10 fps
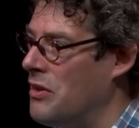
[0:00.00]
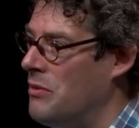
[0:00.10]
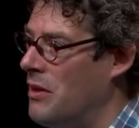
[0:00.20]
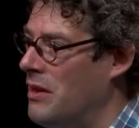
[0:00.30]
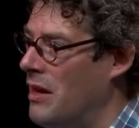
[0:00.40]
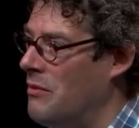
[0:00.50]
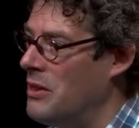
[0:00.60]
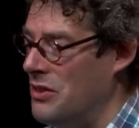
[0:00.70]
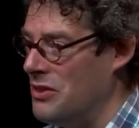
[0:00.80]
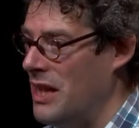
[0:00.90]
the
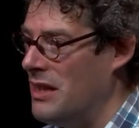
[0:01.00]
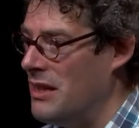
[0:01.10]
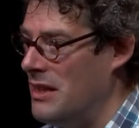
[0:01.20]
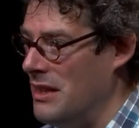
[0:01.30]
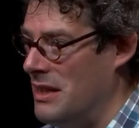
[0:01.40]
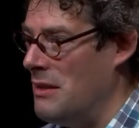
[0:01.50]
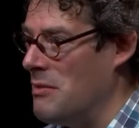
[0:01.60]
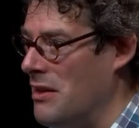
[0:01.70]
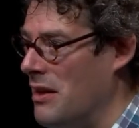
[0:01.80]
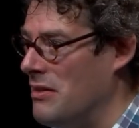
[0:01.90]
research data team,
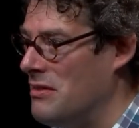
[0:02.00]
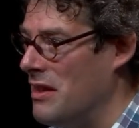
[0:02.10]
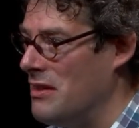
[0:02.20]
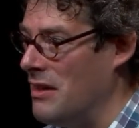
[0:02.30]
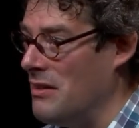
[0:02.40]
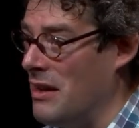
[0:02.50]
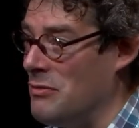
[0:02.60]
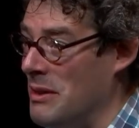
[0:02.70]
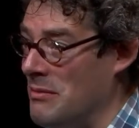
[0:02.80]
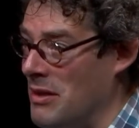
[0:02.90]
I think, has
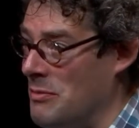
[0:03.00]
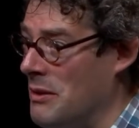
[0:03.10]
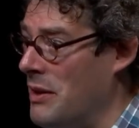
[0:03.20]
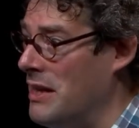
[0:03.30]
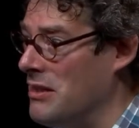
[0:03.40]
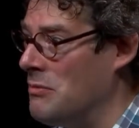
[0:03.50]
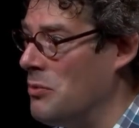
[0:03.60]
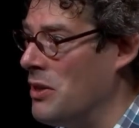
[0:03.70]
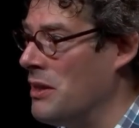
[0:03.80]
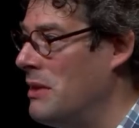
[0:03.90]
been great in
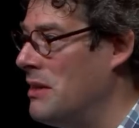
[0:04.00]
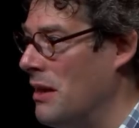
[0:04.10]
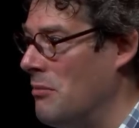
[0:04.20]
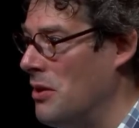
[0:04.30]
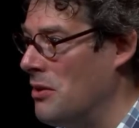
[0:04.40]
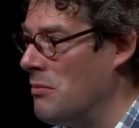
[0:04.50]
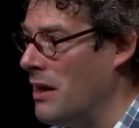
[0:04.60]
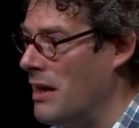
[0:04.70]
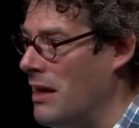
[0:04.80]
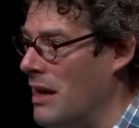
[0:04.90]
supporting me to upload
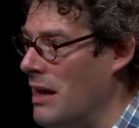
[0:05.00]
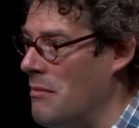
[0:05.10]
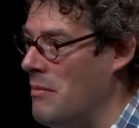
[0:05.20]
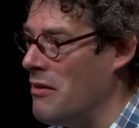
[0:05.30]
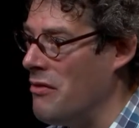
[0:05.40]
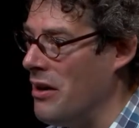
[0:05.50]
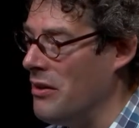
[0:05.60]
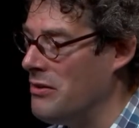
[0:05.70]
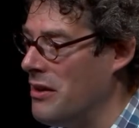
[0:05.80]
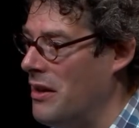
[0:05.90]
my
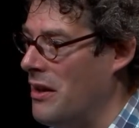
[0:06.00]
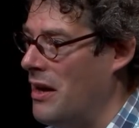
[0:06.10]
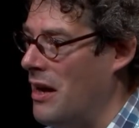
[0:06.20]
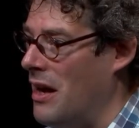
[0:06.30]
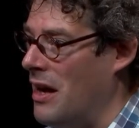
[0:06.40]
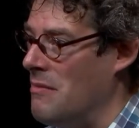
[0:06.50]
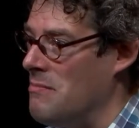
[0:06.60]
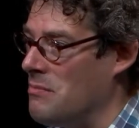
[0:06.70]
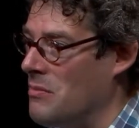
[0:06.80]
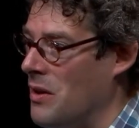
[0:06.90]
files.
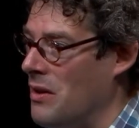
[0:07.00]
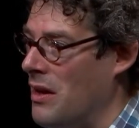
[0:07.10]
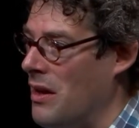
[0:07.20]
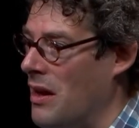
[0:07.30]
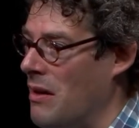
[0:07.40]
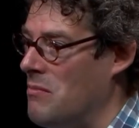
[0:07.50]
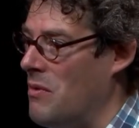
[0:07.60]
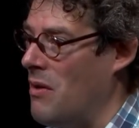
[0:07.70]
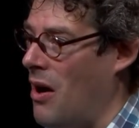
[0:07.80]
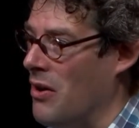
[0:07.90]
The
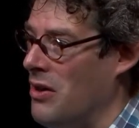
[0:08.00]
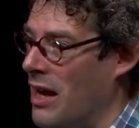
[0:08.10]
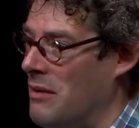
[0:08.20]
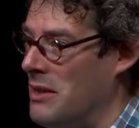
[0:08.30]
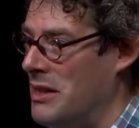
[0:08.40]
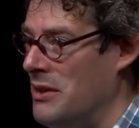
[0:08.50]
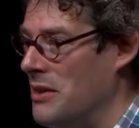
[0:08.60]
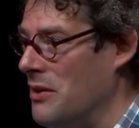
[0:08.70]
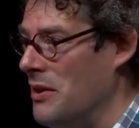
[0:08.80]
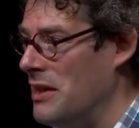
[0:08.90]
online
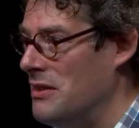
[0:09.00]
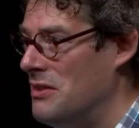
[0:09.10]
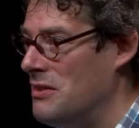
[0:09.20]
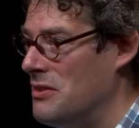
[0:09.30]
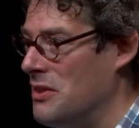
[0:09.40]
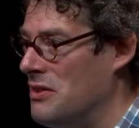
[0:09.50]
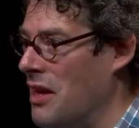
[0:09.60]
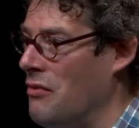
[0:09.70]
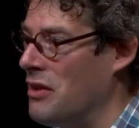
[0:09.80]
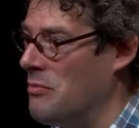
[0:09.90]
material is sort of
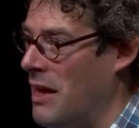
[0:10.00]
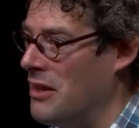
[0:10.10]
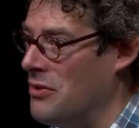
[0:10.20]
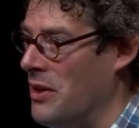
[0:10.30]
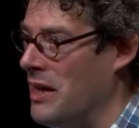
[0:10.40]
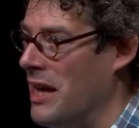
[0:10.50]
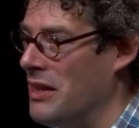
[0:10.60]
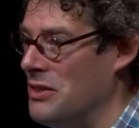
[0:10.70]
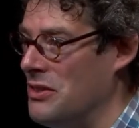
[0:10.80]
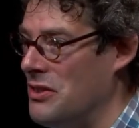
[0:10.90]
self-explanatory and
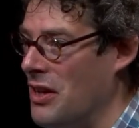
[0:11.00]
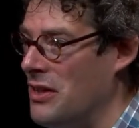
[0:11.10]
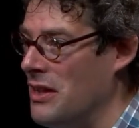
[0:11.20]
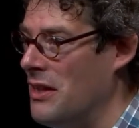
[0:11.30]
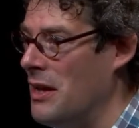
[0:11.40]
gets you started,